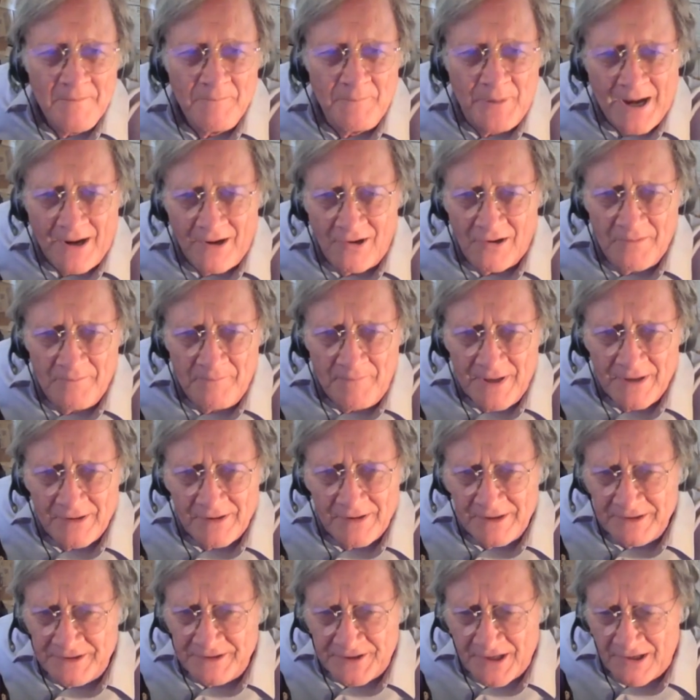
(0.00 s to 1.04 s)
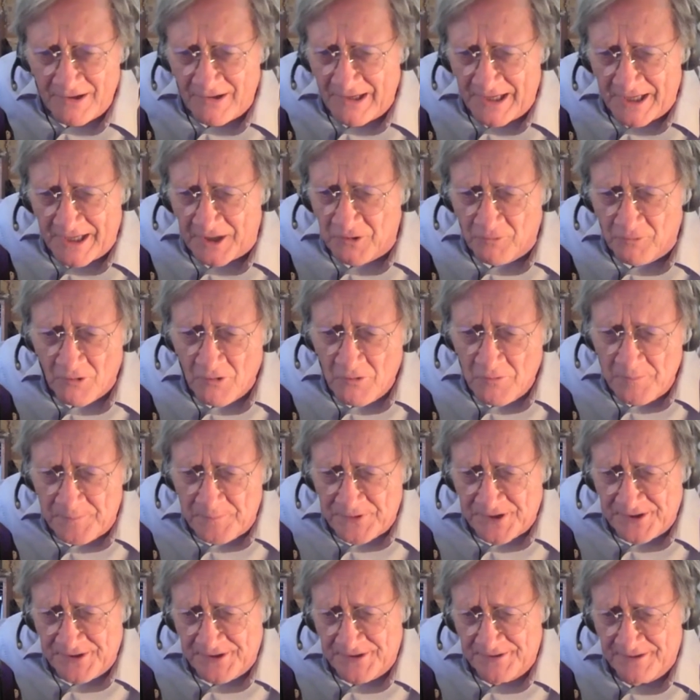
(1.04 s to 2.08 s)
paramilitary
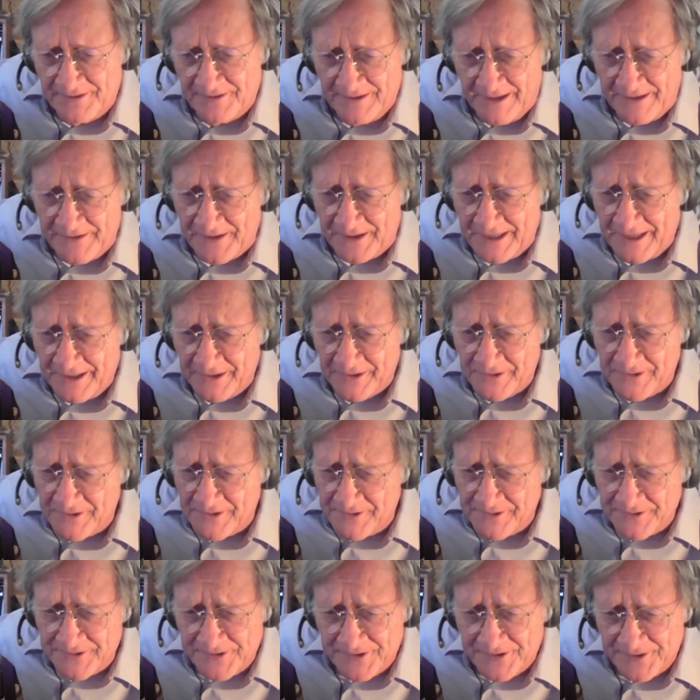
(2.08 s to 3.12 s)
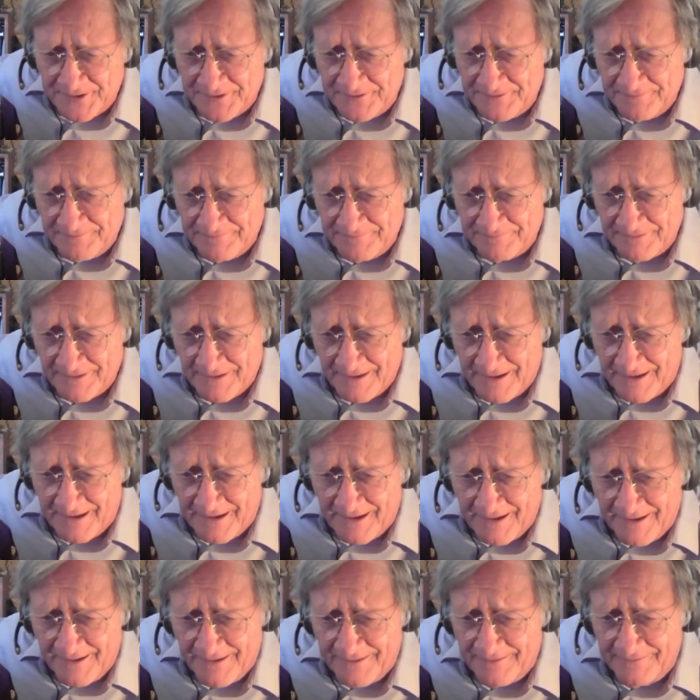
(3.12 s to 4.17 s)
groups in the hills,
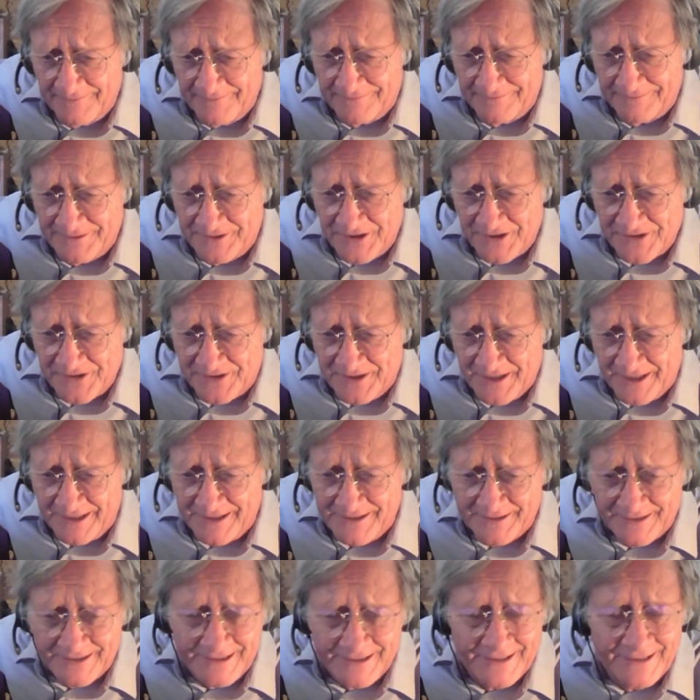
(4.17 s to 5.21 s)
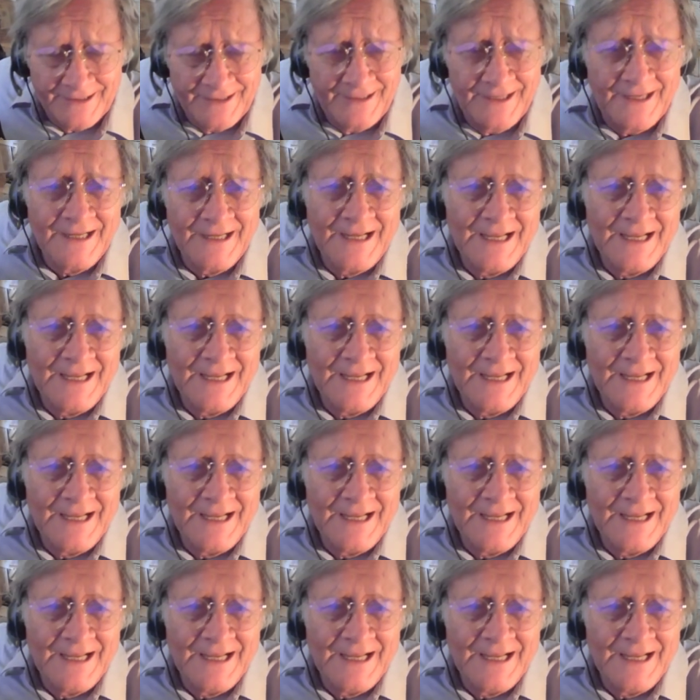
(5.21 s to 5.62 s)
uh, just inland.